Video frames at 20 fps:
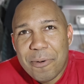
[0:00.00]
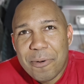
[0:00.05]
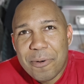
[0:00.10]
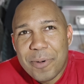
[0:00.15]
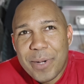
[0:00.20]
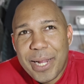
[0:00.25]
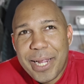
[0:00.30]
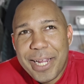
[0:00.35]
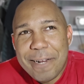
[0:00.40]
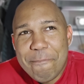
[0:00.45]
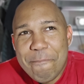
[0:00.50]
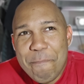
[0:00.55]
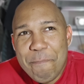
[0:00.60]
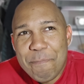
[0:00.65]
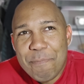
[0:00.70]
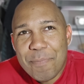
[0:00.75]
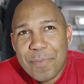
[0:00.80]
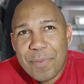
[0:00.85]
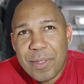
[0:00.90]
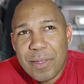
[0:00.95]
right?
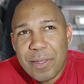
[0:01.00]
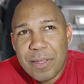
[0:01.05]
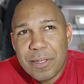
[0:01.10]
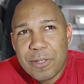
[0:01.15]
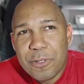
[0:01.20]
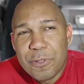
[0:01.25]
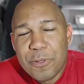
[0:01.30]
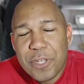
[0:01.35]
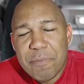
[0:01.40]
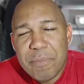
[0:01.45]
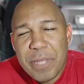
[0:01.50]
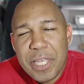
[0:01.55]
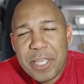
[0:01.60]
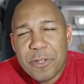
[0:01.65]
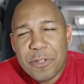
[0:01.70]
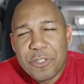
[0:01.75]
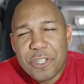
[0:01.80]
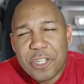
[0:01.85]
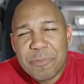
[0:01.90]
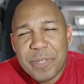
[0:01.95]
You can make
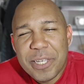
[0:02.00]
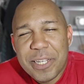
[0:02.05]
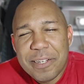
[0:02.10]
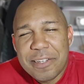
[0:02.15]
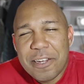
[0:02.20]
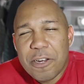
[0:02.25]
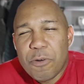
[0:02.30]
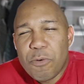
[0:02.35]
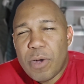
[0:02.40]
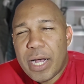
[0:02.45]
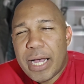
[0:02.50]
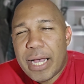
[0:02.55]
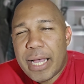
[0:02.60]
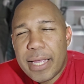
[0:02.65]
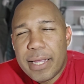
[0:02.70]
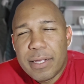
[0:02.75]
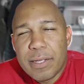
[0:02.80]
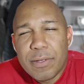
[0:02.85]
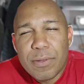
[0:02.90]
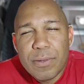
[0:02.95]
your judgment, you know,
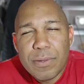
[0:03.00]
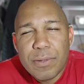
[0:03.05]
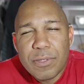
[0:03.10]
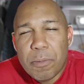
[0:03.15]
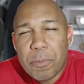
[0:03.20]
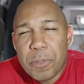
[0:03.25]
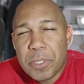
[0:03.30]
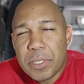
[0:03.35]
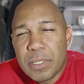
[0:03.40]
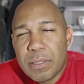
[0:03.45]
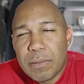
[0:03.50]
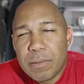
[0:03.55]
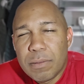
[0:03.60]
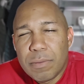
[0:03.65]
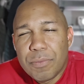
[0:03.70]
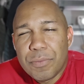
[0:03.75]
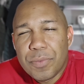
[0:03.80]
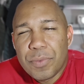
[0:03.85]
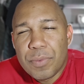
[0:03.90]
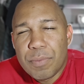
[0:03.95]
why someone
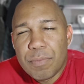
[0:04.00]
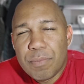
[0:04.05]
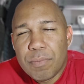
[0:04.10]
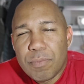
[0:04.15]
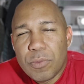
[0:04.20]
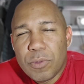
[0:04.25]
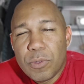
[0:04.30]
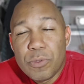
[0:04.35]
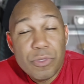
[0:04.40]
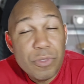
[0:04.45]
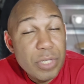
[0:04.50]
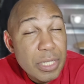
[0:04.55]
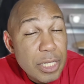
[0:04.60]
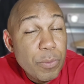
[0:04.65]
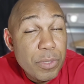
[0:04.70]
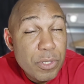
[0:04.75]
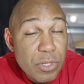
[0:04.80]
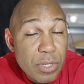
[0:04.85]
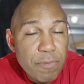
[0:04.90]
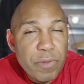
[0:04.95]
who's
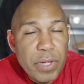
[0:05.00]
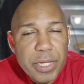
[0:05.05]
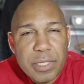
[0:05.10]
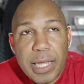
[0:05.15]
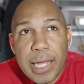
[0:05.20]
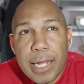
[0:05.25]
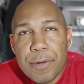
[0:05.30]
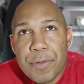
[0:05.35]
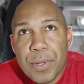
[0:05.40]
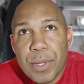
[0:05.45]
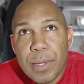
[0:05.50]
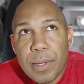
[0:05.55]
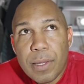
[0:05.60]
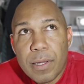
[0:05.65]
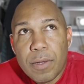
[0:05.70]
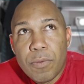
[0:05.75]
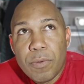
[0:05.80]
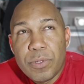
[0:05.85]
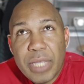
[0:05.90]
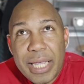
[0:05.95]
dealing with stuff like that
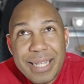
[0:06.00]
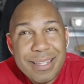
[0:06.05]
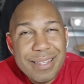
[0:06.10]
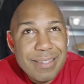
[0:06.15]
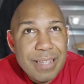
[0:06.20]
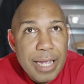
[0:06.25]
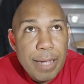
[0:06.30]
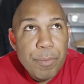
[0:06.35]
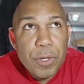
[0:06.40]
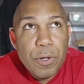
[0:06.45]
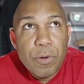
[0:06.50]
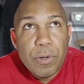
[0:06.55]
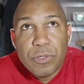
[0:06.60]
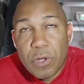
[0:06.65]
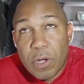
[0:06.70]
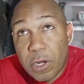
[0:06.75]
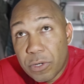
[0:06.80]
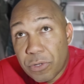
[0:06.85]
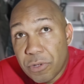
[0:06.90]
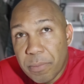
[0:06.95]
would take the time to go and
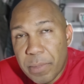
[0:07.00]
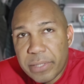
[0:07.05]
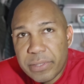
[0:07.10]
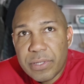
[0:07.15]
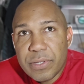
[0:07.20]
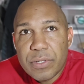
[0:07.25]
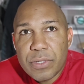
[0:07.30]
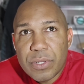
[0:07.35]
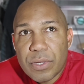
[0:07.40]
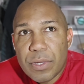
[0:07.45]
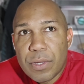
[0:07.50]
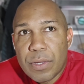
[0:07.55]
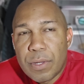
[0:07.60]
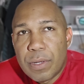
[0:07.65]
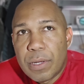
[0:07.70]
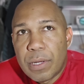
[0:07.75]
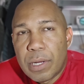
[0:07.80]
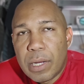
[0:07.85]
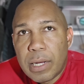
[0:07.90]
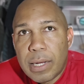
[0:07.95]
talk to you about this
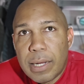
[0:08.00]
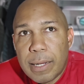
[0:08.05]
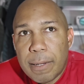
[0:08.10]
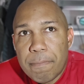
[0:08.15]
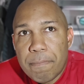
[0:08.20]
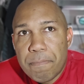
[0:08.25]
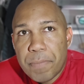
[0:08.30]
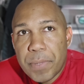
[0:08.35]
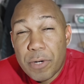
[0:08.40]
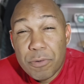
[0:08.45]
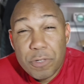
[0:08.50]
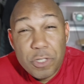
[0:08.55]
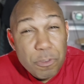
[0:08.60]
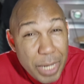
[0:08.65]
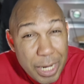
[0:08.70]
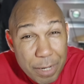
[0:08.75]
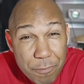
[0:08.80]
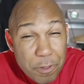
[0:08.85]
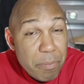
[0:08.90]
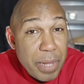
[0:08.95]
um, in a
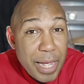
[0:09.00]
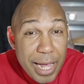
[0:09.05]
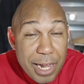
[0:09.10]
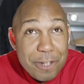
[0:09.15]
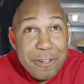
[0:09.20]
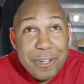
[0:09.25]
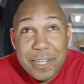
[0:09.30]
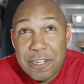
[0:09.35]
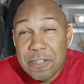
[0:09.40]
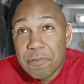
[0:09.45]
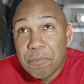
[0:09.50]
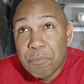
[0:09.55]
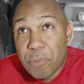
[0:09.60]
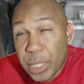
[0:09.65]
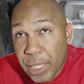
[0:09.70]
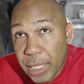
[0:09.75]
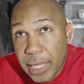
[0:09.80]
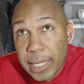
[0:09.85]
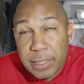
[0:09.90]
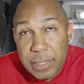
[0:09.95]
respectful manner and
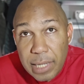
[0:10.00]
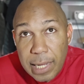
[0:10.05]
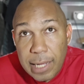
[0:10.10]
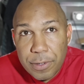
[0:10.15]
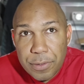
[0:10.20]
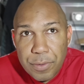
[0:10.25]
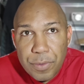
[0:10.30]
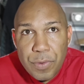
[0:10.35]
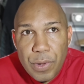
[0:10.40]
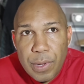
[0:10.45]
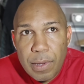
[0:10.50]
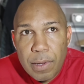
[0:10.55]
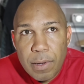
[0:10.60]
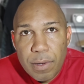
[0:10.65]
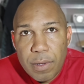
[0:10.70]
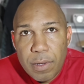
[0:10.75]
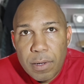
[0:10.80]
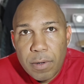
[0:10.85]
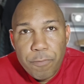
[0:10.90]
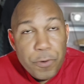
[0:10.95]
breaking it down
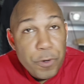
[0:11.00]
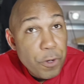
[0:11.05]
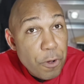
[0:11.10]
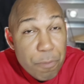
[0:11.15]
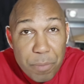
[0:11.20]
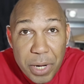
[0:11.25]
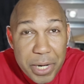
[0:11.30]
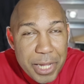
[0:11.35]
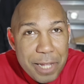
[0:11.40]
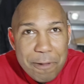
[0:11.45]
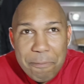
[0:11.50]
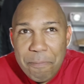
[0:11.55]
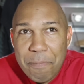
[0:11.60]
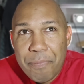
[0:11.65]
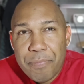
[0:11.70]
for no money,